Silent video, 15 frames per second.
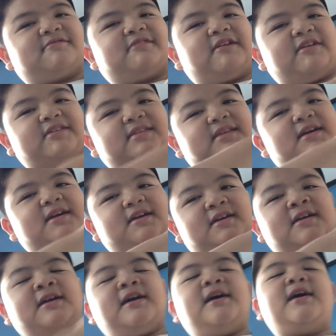right
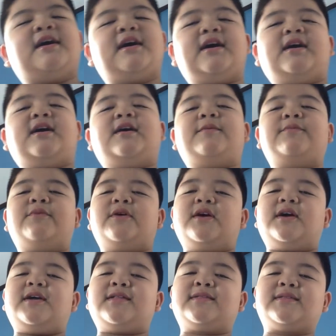there,
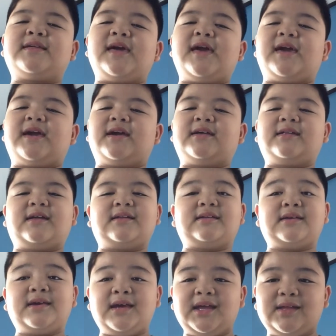is saying
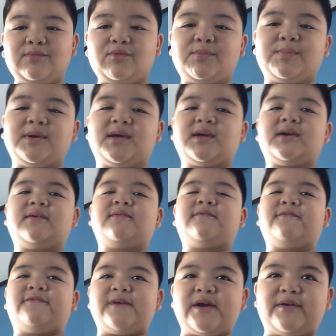that he will be
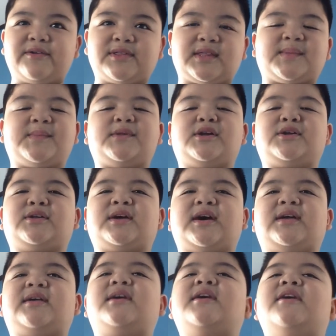very similar to
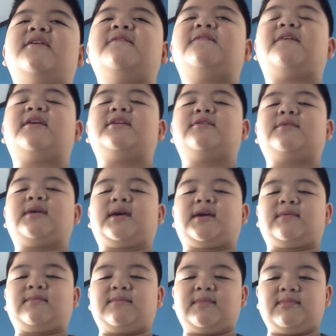that, following
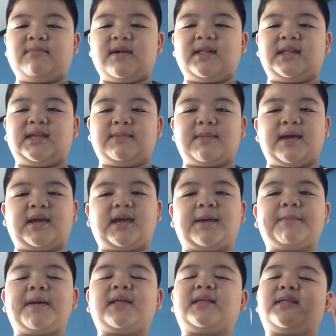him
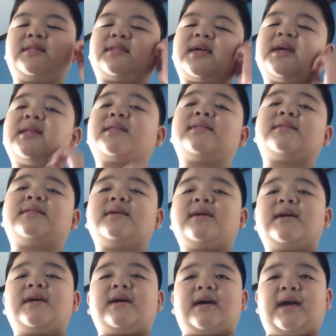making many skits
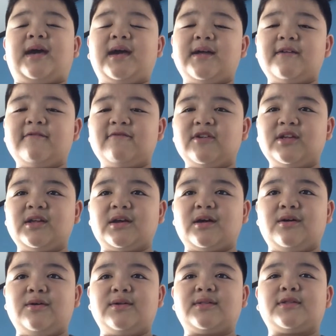and
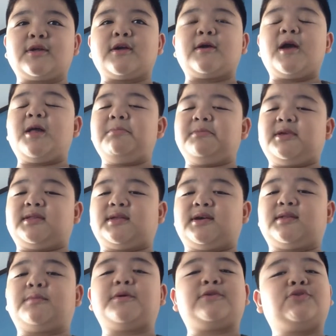videos and
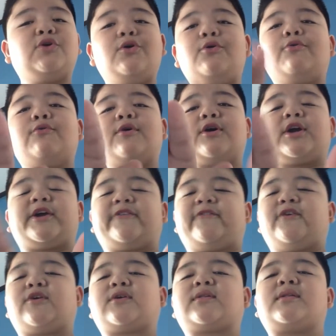miniseries. But don't worry,
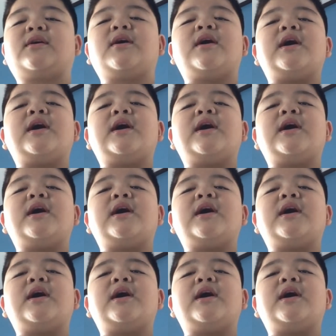folks.